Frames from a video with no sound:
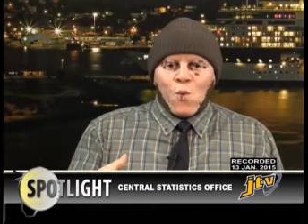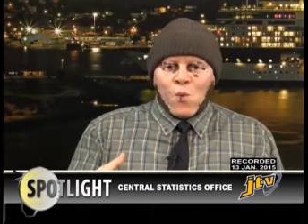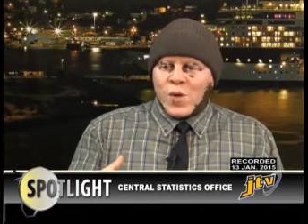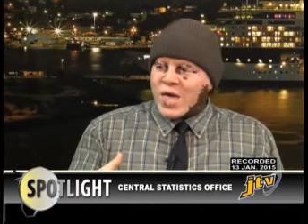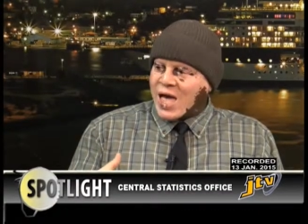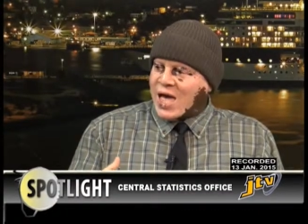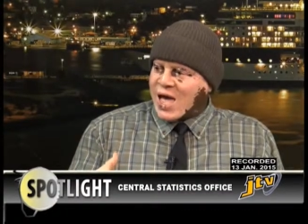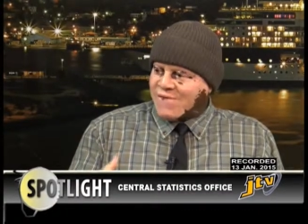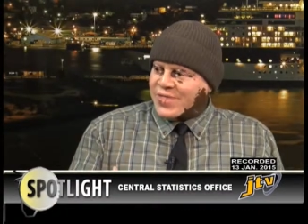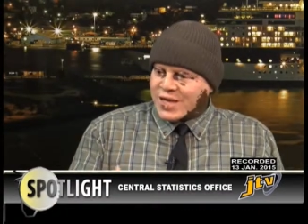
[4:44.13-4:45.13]
we
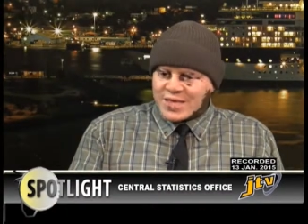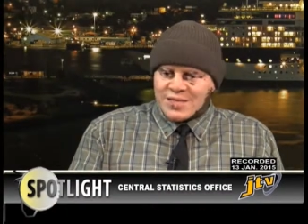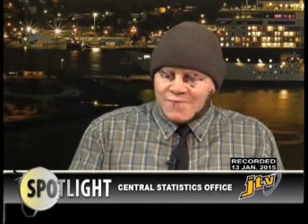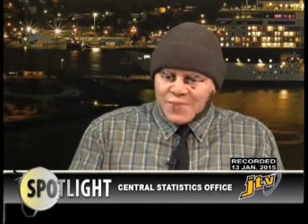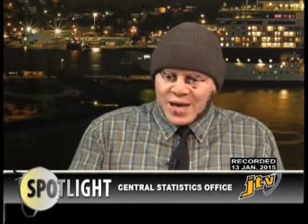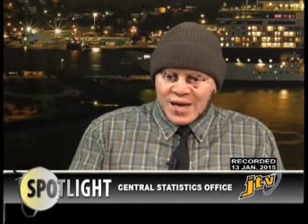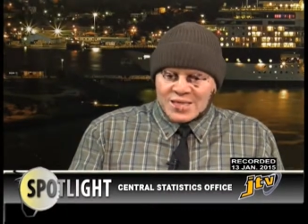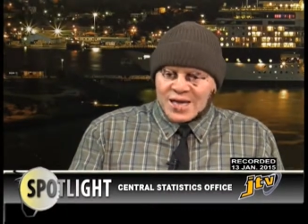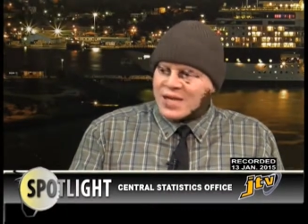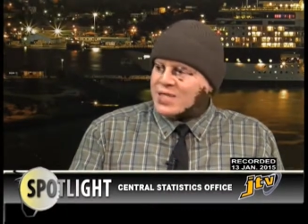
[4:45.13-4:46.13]
have not in the
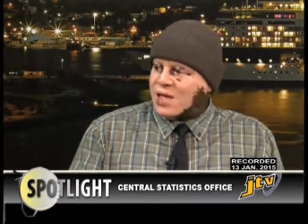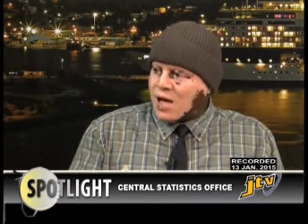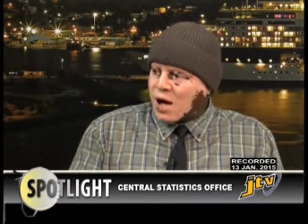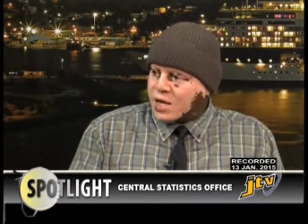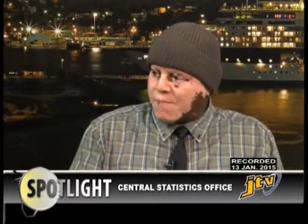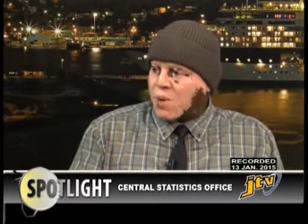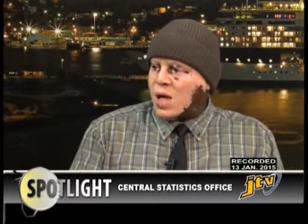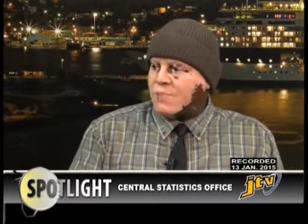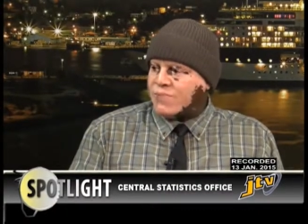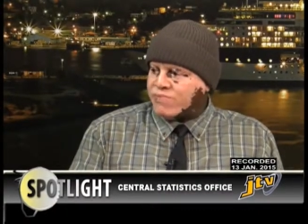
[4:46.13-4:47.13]
past had an
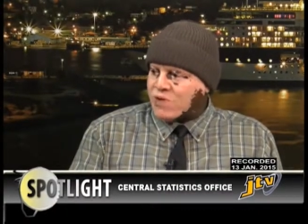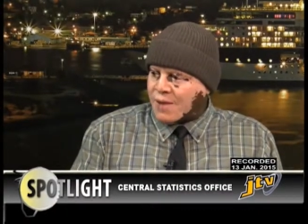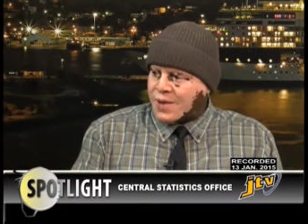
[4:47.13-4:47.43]
unemployment problem.